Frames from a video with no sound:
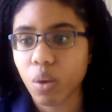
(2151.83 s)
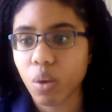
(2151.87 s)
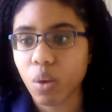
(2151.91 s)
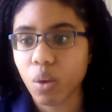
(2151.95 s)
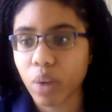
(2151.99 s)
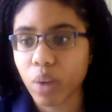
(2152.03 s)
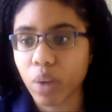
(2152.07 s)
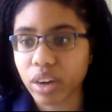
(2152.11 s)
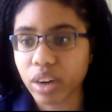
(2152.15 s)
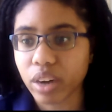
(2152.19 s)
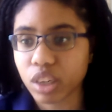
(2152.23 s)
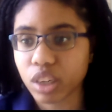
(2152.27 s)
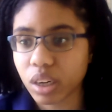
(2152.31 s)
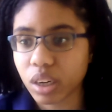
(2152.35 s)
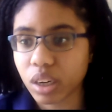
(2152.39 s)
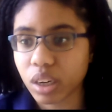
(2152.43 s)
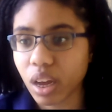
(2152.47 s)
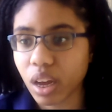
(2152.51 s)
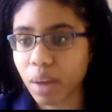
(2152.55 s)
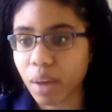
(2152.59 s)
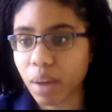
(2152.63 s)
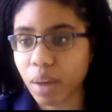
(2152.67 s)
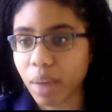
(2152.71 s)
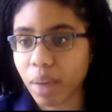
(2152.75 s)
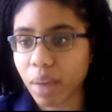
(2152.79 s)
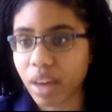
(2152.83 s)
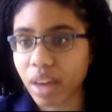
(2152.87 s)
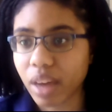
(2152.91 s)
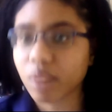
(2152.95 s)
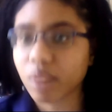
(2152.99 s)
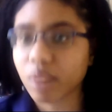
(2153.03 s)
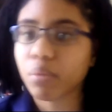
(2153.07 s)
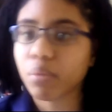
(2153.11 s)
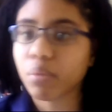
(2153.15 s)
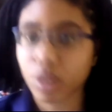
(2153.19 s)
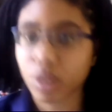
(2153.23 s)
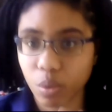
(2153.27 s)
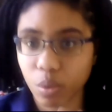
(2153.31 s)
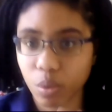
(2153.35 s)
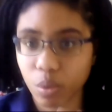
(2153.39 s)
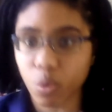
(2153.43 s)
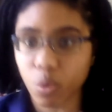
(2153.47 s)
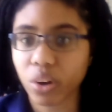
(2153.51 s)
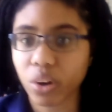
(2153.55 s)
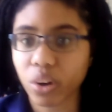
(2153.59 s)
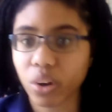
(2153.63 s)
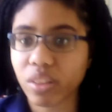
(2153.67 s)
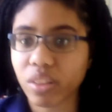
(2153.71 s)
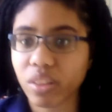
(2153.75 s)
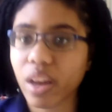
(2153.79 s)
where she, and her
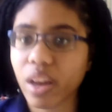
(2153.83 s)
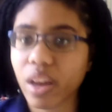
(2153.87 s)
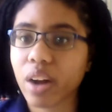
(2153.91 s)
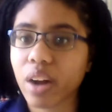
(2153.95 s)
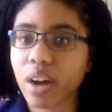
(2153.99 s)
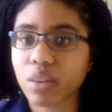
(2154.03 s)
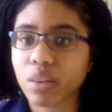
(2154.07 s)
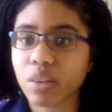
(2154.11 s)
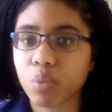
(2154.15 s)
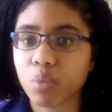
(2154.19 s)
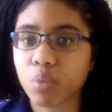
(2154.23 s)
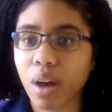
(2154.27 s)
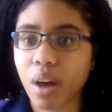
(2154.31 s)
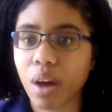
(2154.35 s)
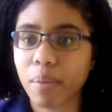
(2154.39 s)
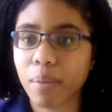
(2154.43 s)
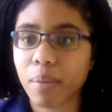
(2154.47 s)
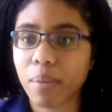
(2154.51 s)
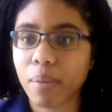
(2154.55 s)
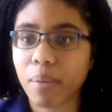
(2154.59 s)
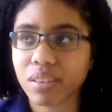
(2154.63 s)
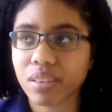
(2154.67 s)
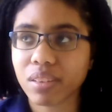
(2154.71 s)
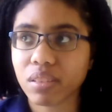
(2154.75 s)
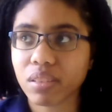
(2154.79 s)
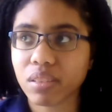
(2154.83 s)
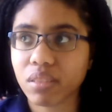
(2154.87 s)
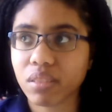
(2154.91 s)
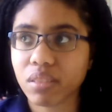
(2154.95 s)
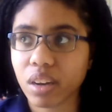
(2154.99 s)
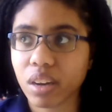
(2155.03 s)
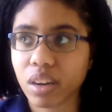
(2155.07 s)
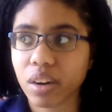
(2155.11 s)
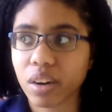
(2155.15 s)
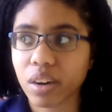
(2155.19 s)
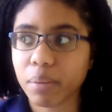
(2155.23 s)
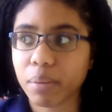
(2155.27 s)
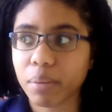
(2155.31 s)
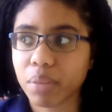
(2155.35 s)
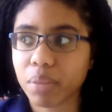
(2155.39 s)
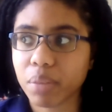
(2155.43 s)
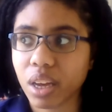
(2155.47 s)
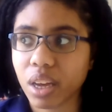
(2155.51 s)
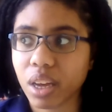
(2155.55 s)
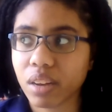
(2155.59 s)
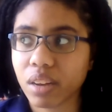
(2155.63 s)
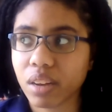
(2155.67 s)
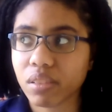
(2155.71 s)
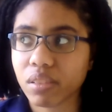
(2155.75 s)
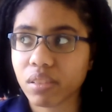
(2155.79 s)
work there as well as a singer and
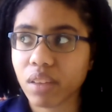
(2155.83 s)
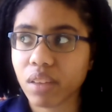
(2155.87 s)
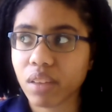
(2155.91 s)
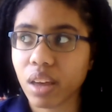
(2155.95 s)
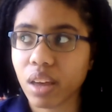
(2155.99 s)
pianist